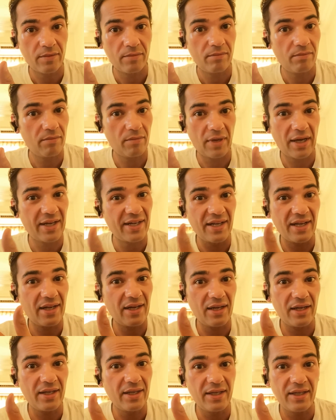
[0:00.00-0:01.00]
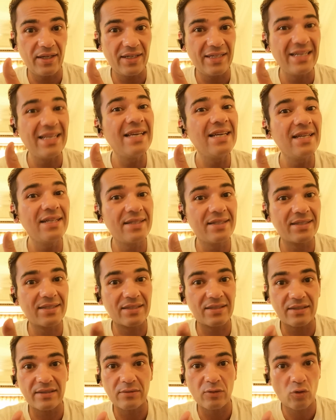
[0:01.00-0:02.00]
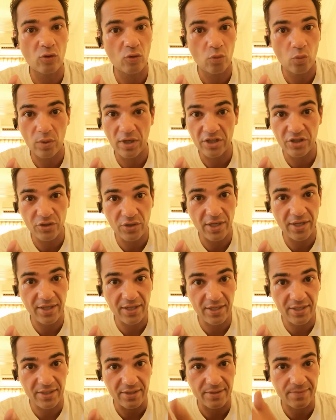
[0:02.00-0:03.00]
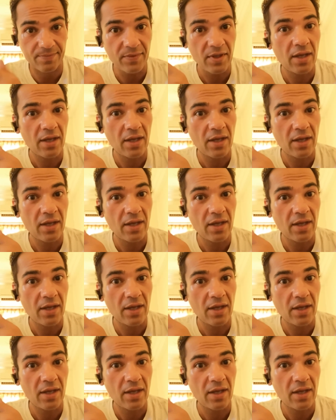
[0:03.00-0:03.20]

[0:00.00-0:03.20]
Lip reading: my daily needs, where should I get it?